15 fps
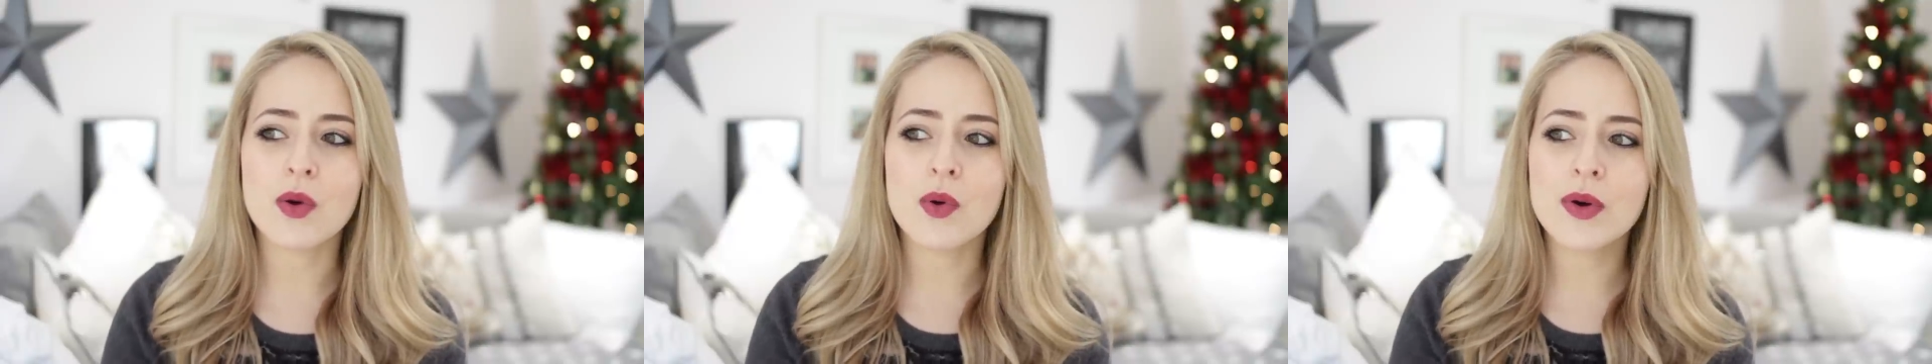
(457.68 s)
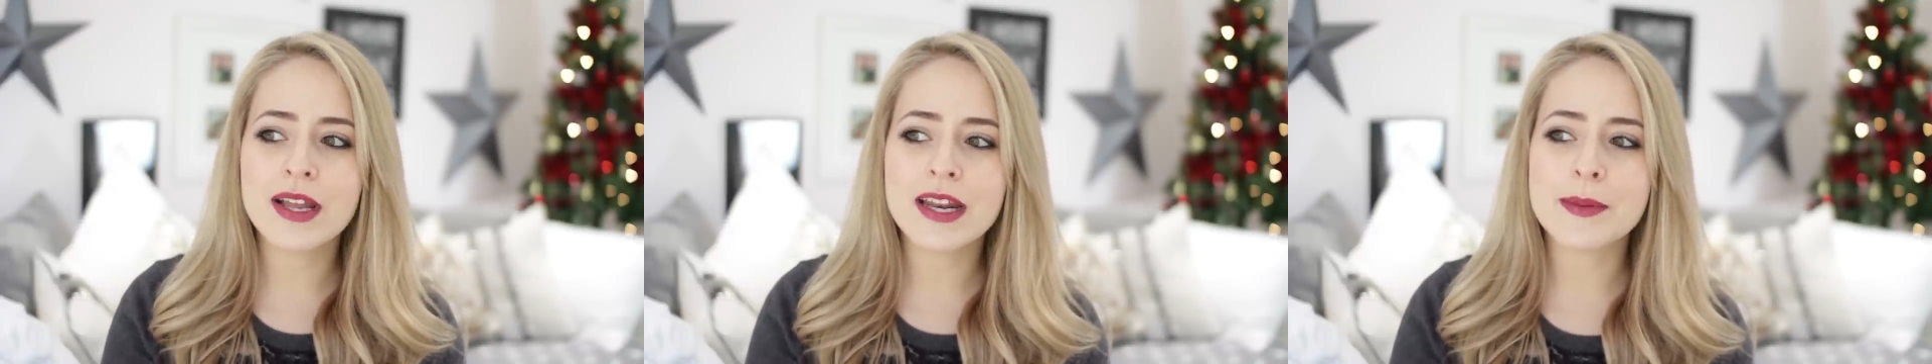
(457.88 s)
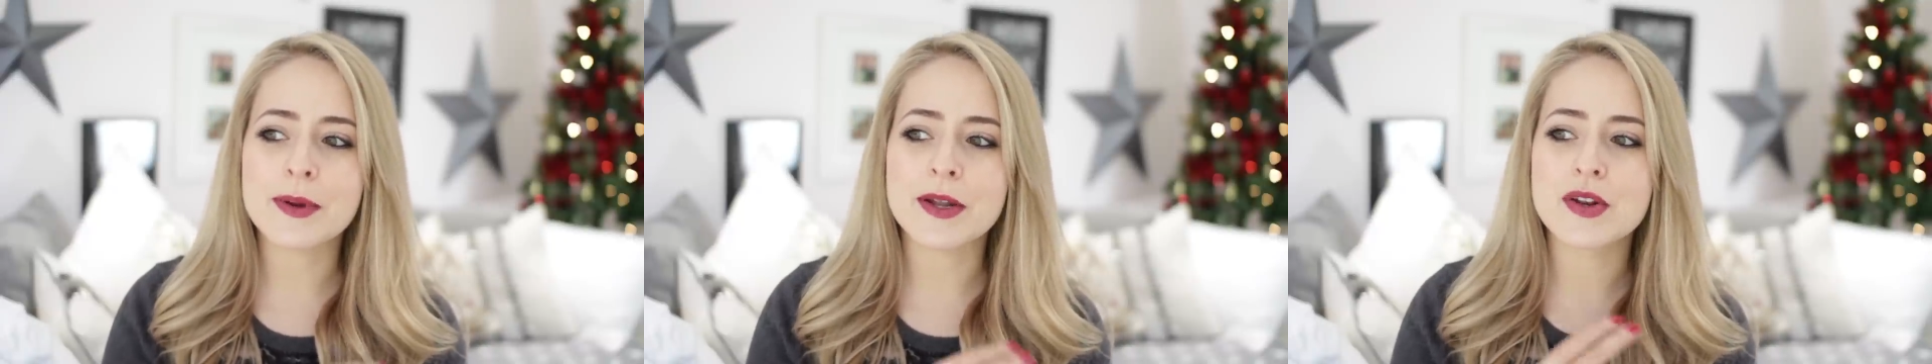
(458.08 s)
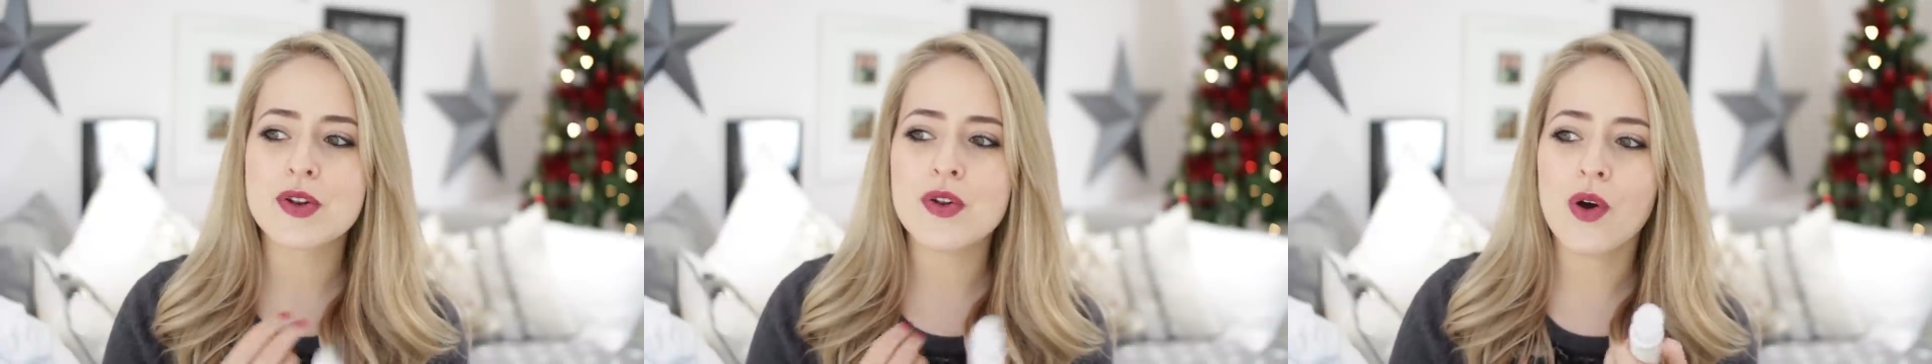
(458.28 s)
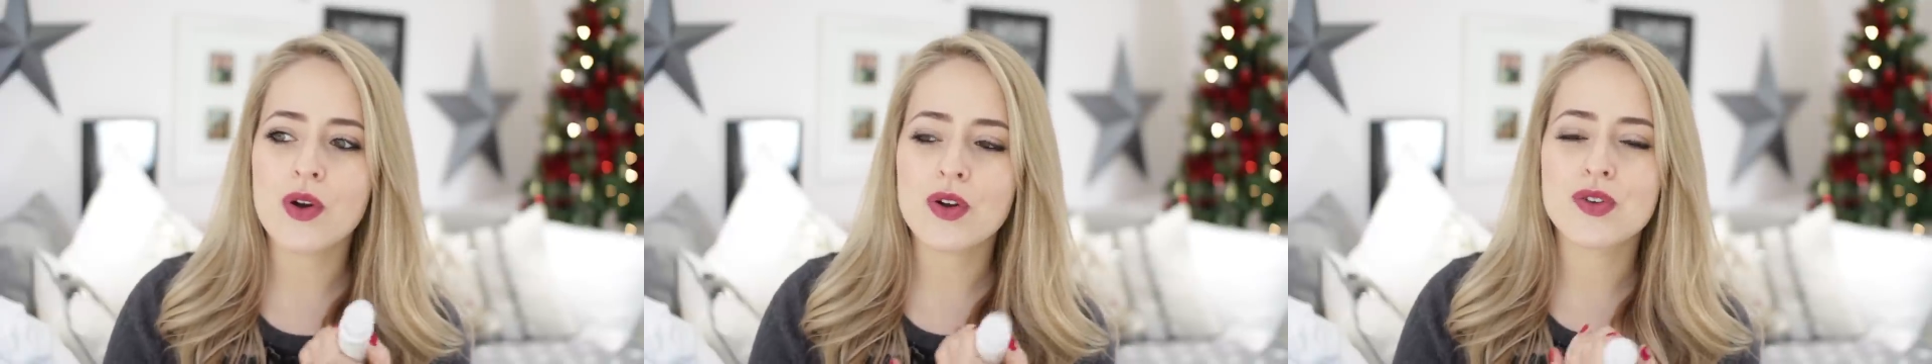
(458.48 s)
oily but
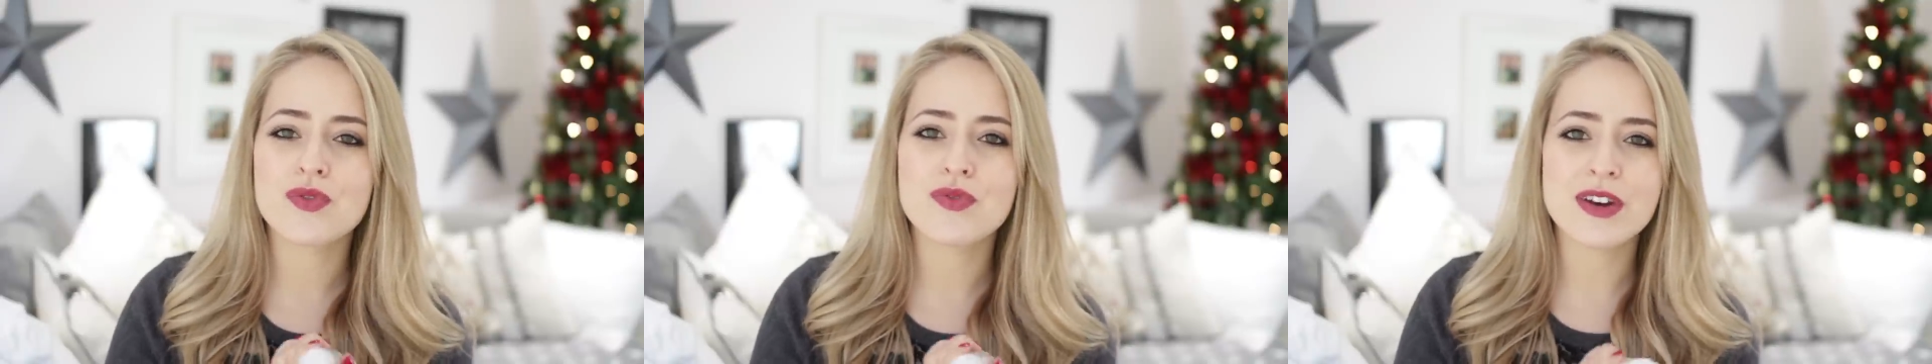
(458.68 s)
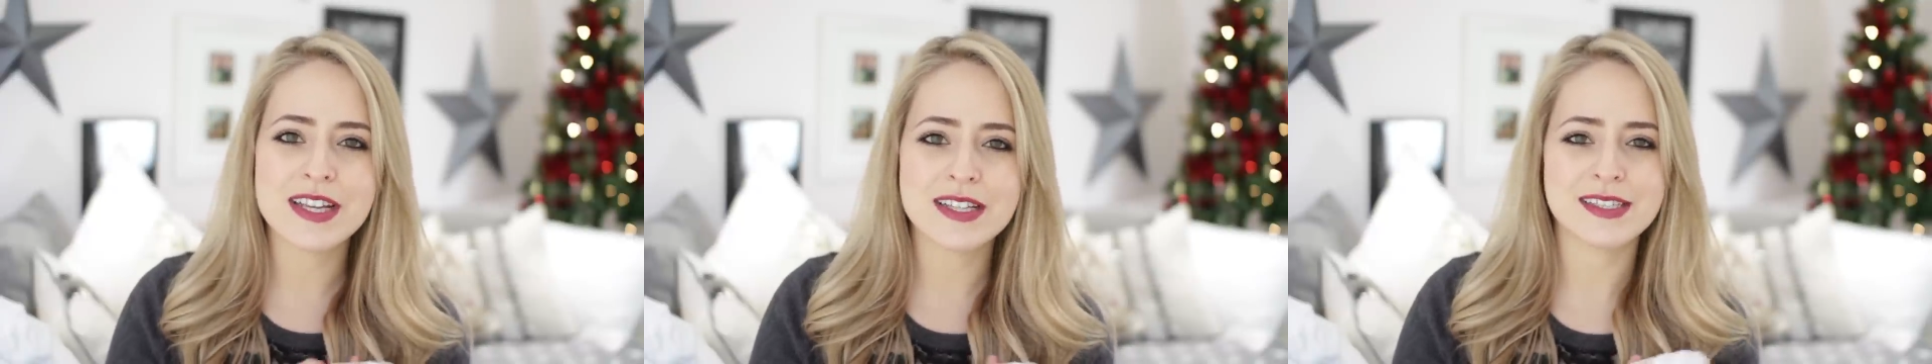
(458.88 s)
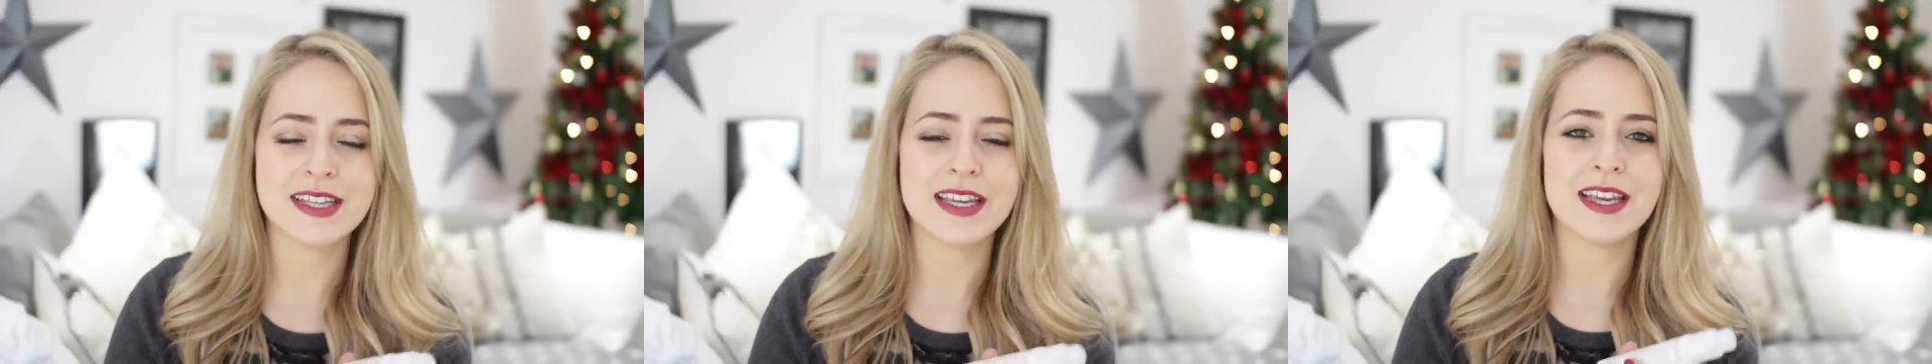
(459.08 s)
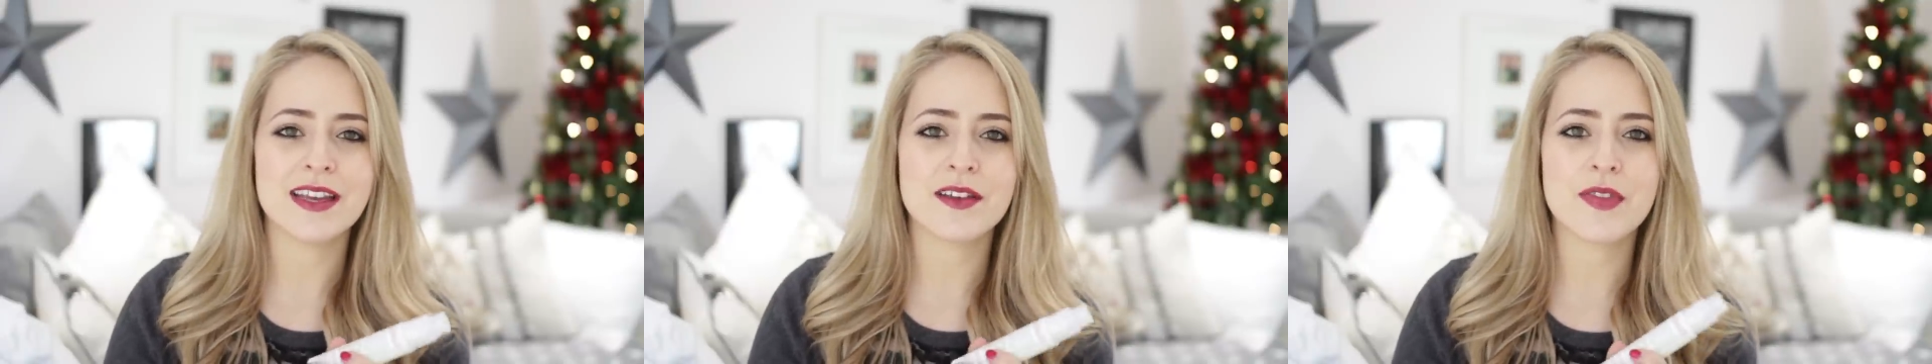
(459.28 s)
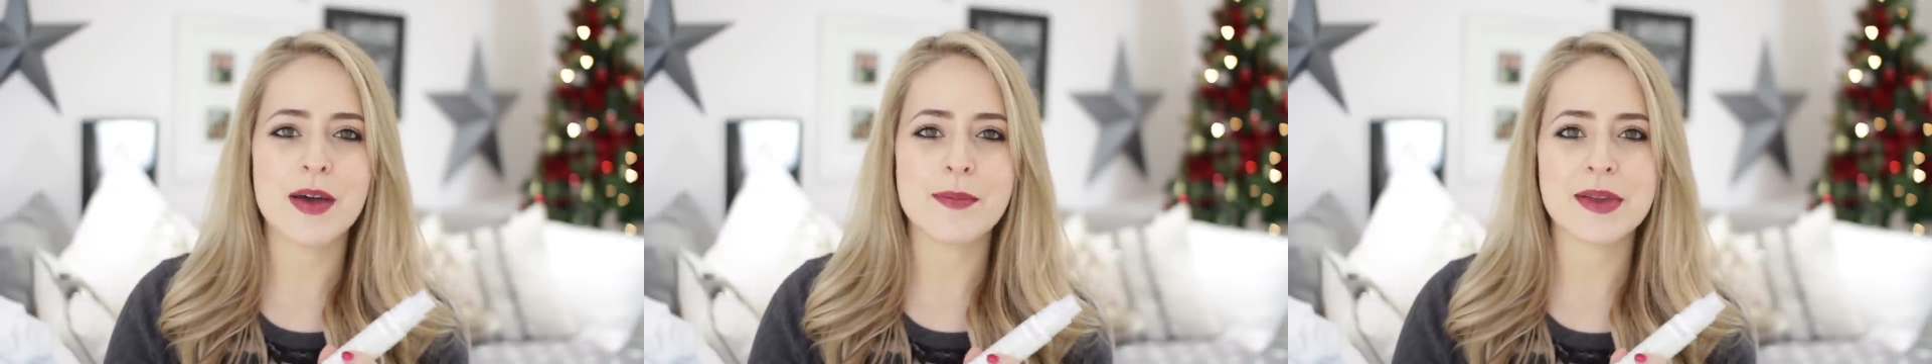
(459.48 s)
not greasy,
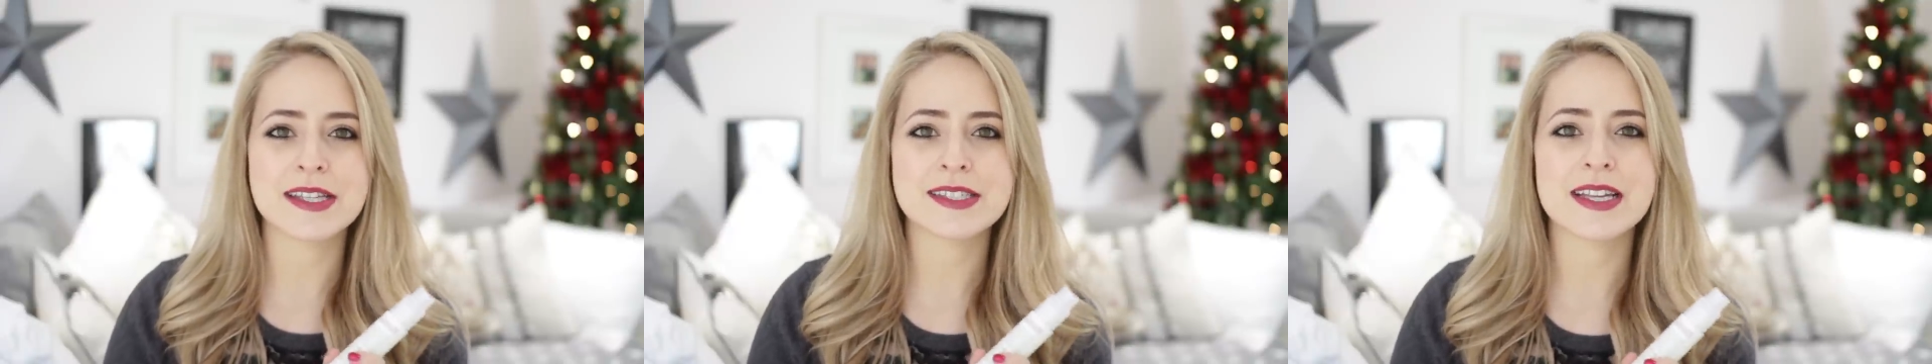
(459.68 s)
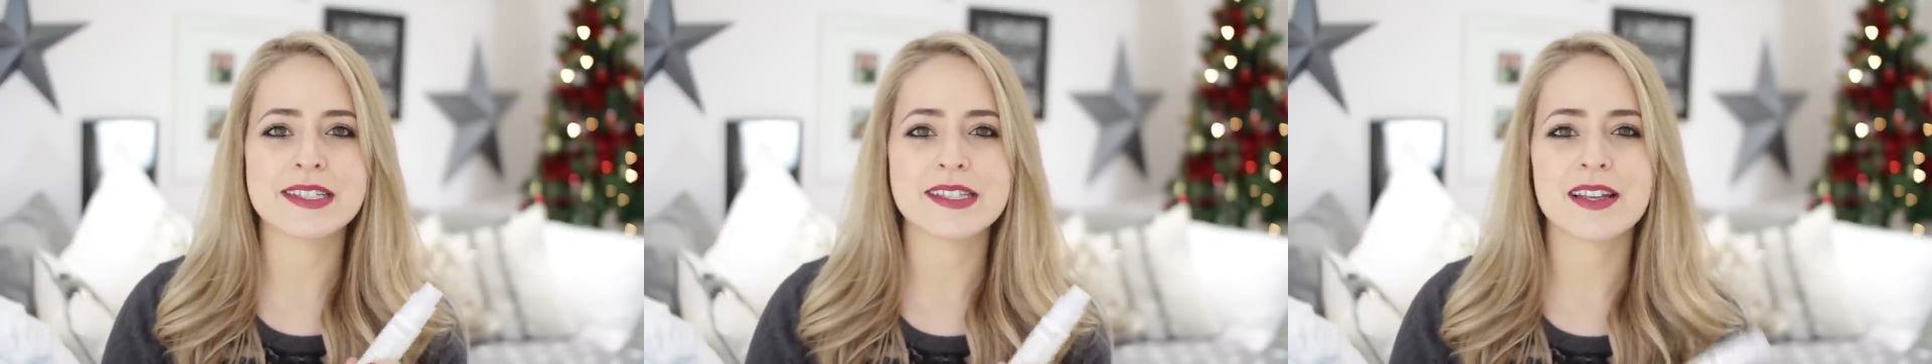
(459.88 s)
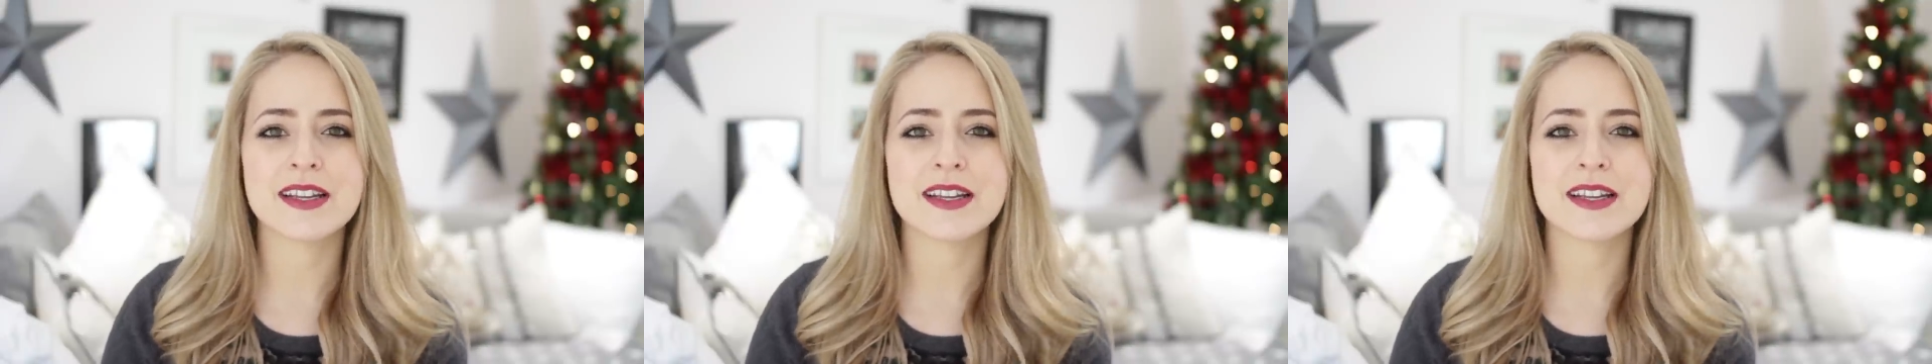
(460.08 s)
if that makes sense.